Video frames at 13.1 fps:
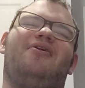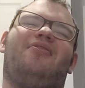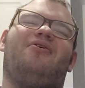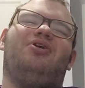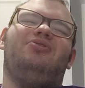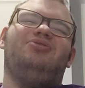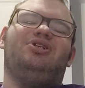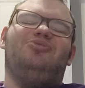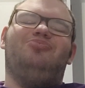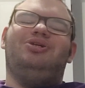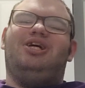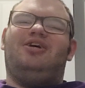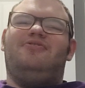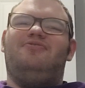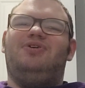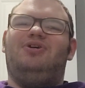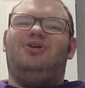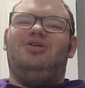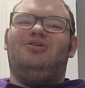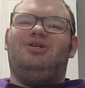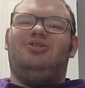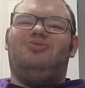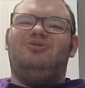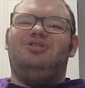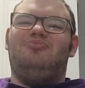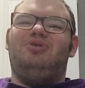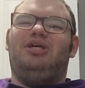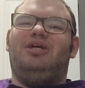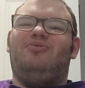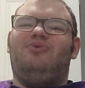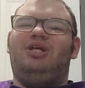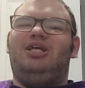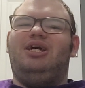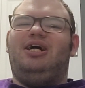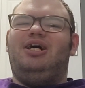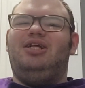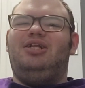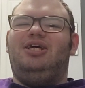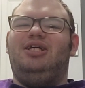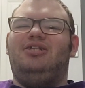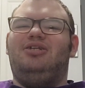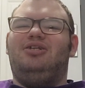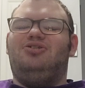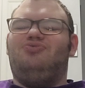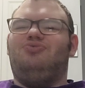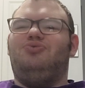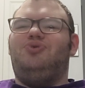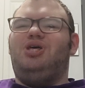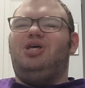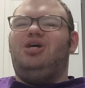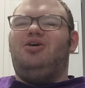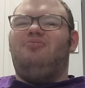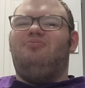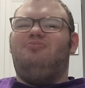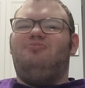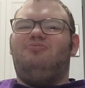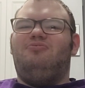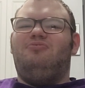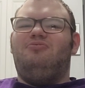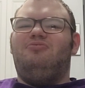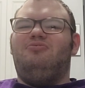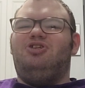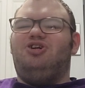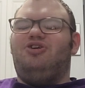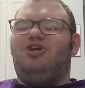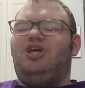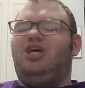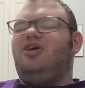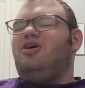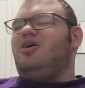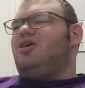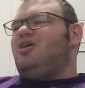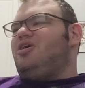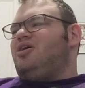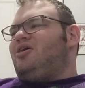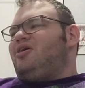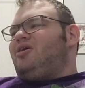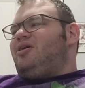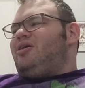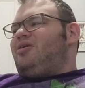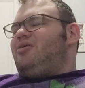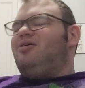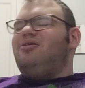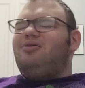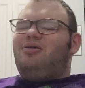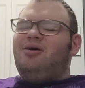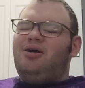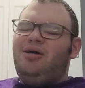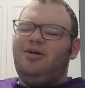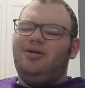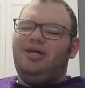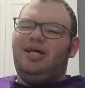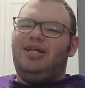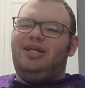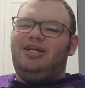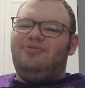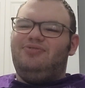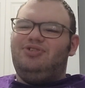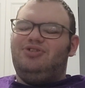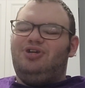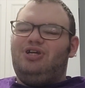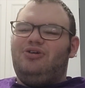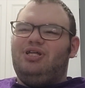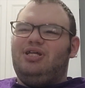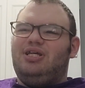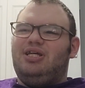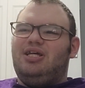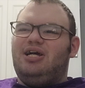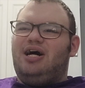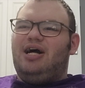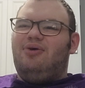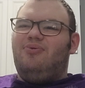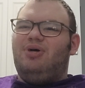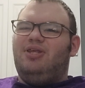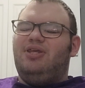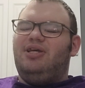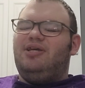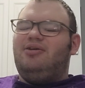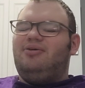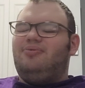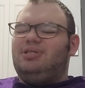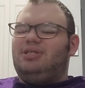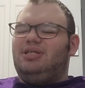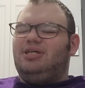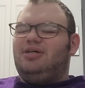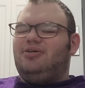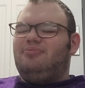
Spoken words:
of thought he was gonna be like a villain, like towards the beginning when he kind of like does Rukia dirty and gives her, the gi guy with it with the